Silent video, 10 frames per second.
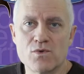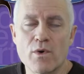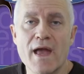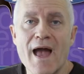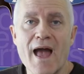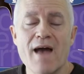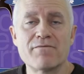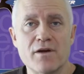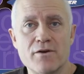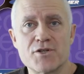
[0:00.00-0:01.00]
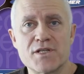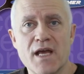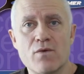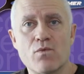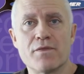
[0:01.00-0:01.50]
right, so what you have to
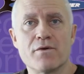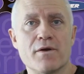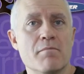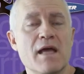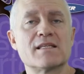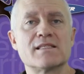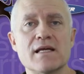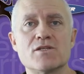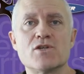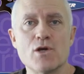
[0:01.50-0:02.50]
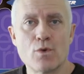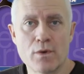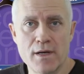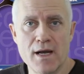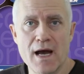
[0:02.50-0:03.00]
understand, whether it makes sense to you
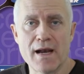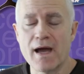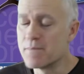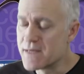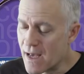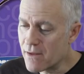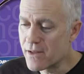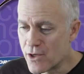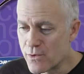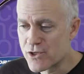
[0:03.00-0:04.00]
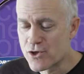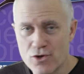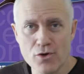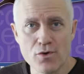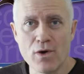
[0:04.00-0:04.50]
or not, I'm telling it's
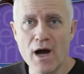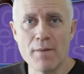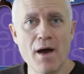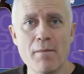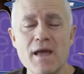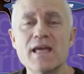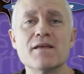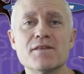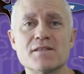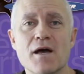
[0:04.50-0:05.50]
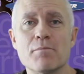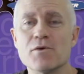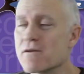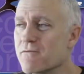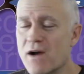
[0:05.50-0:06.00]
true. I'm not making this
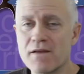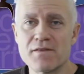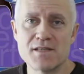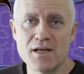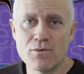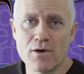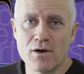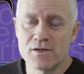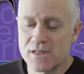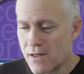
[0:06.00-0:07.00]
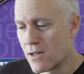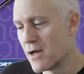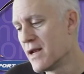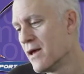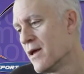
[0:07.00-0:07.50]
up. You can find this anywhere else
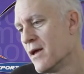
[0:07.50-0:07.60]
online.